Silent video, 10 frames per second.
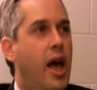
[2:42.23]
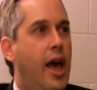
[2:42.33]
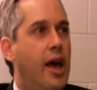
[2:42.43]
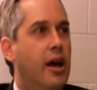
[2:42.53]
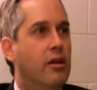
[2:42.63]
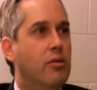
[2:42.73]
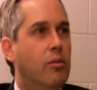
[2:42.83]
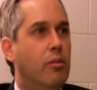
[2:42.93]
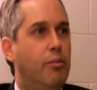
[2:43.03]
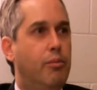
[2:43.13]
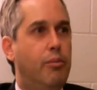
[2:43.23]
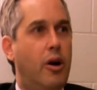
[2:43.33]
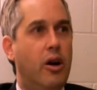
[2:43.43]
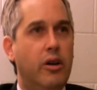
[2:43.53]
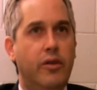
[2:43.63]
And
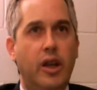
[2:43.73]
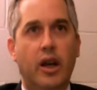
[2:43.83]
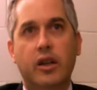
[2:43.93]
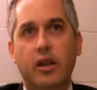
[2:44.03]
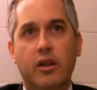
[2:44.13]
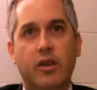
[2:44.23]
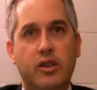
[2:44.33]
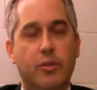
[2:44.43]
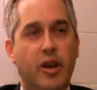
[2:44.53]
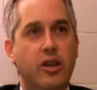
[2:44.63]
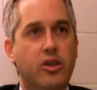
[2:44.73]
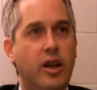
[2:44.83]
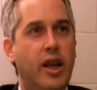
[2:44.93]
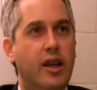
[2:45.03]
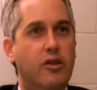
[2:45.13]
part of the idea that Sebastian
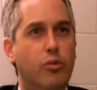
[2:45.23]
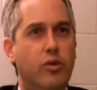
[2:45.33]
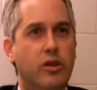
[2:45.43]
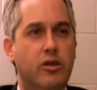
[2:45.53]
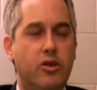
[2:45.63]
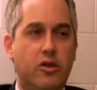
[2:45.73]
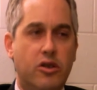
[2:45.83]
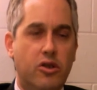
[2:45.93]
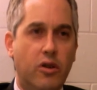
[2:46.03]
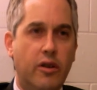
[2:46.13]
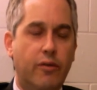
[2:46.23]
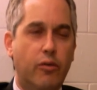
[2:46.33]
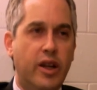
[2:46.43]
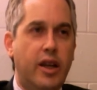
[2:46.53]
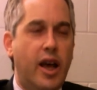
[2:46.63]
has was to sort
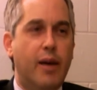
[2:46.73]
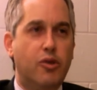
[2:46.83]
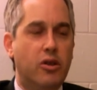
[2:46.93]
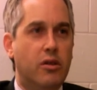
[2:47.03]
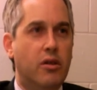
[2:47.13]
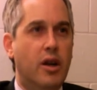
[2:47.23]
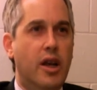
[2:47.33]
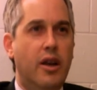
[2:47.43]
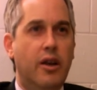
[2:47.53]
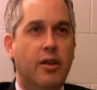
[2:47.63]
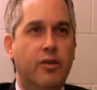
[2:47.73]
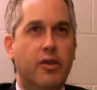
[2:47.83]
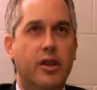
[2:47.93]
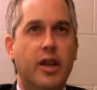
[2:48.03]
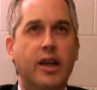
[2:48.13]
of recapture
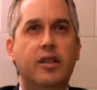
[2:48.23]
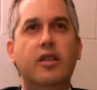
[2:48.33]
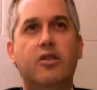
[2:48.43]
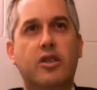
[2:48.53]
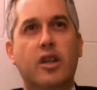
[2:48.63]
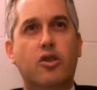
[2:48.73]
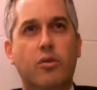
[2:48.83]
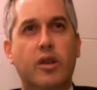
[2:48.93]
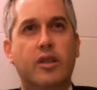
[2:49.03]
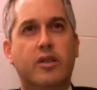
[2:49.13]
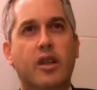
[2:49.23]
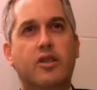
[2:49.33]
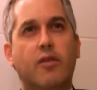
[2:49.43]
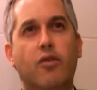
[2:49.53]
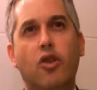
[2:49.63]
the 19th century
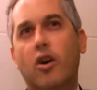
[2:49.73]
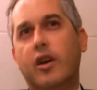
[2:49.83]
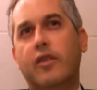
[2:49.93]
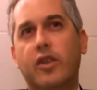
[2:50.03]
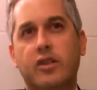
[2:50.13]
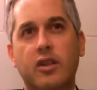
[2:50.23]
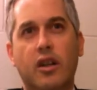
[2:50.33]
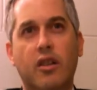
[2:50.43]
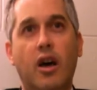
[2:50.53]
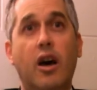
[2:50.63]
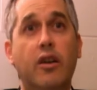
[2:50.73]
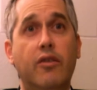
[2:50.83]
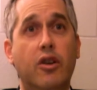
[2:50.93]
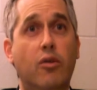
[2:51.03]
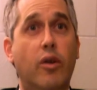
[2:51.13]
sense of longing that's in a lot
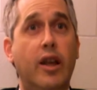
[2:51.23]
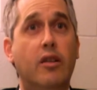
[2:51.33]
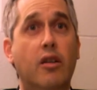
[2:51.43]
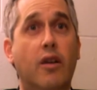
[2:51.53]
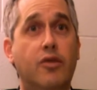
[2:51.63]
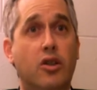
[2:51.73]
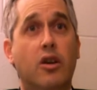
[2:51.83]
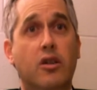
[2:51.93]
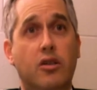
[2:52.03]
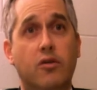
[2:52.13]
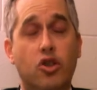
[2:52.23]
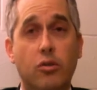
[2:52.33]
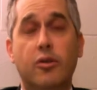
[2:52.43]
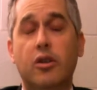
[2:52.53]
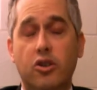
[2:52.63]
of the great love songs of
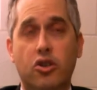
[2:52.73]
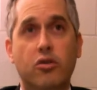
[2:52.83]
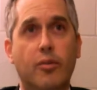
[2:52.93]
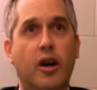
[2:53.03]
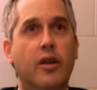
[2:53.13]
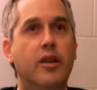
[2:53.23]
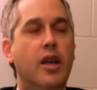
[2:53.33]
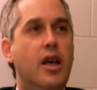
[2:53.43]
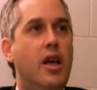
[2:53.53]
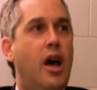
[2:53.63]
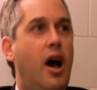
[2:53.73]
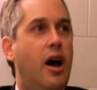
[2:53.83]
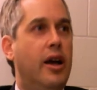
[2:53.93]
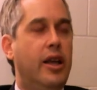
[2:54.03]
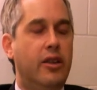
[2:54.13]
Schubert and Schumann.
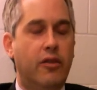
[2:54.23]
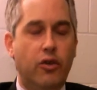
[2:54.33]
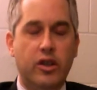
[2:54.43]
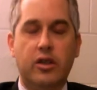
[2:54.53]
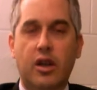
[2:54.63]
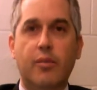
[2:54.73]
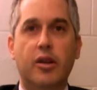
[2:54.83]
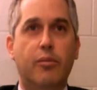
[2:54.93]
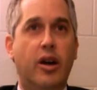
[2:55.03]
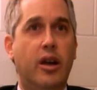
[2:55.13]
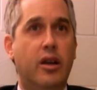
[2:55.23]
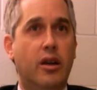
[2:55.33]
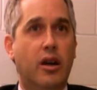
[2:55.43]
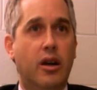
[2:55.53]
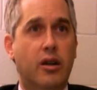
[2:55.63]
Uh, he had the voice accompanied by
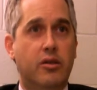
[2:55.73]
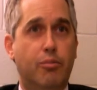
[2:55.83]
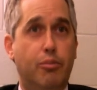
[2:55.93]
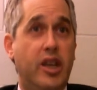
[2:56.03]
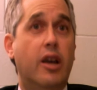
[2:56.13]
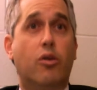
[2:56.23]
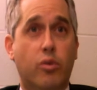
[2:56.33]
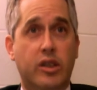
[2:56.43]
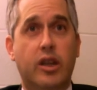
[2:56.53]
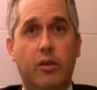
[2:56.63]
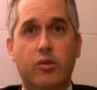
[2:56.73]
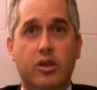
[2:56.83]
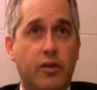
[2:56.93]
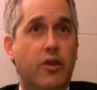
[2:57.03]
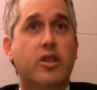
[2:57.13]
a piano quintet, which
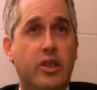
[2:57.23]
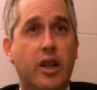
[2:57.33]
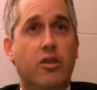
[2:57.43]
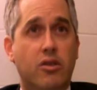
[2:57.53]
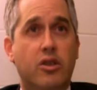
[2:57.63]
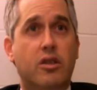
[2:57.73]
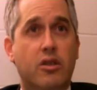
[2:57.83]
is a very standard